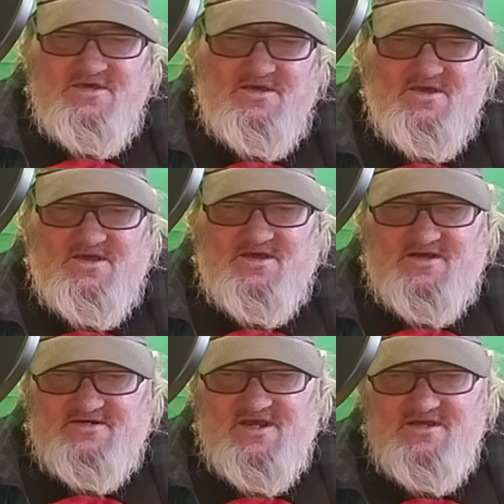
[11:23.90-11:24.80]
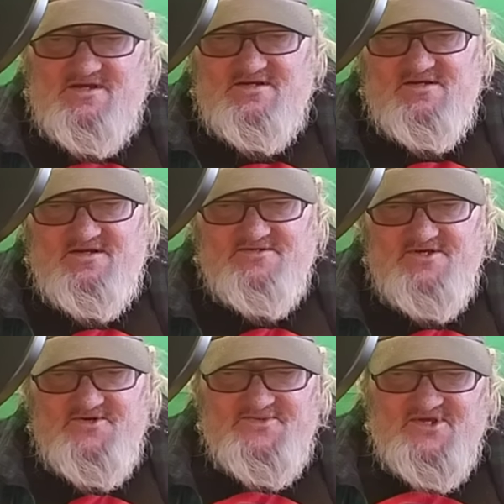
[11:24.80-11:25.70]
And
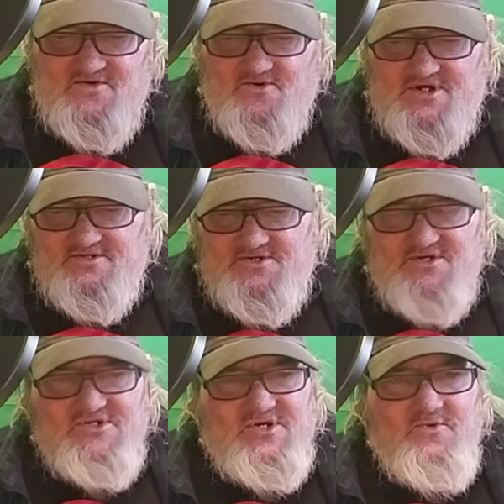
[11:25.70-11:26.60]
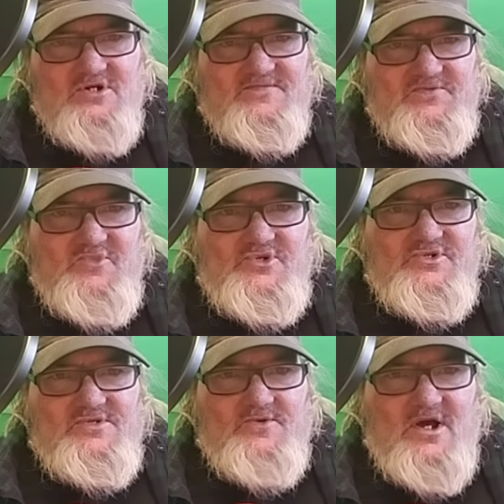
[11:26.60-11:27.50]
another thing you want to do is you want to
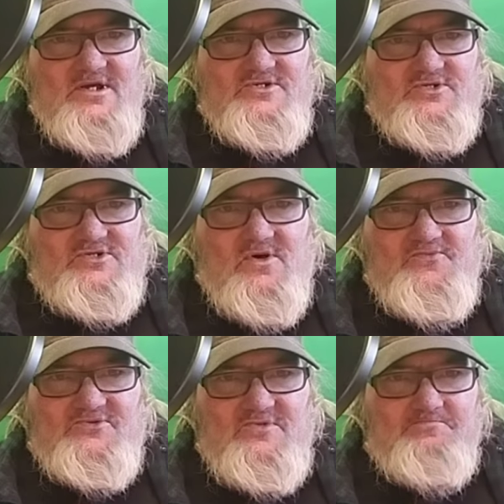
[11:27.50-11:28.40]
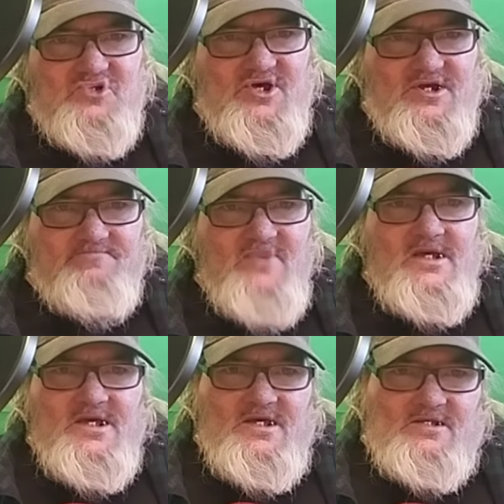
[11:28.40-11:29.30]
familiarize yourself with the plane.
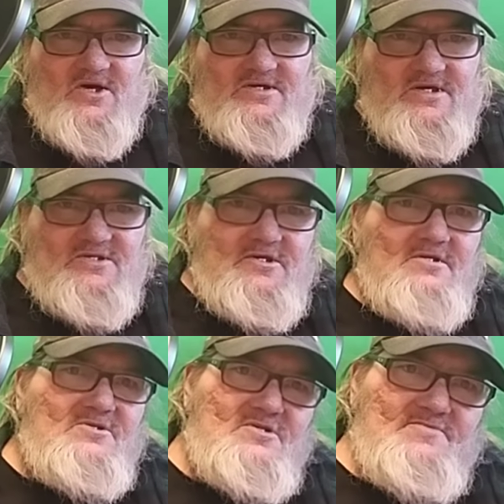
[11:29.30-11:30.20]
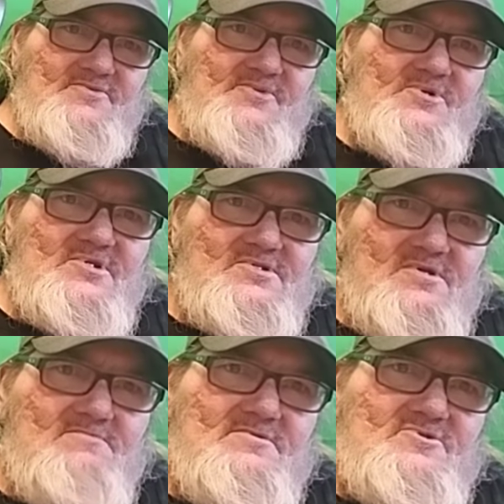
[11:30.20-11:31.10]
Like I said,
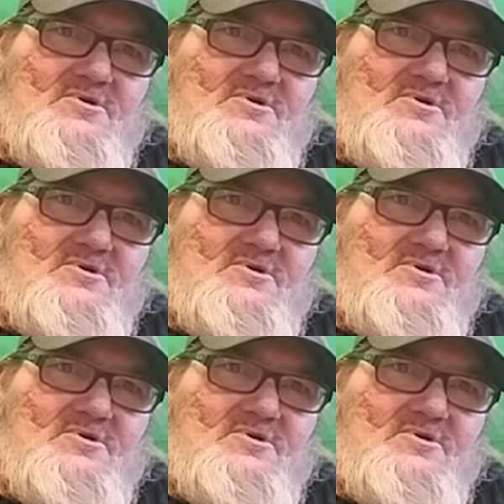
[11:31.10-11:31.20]
737s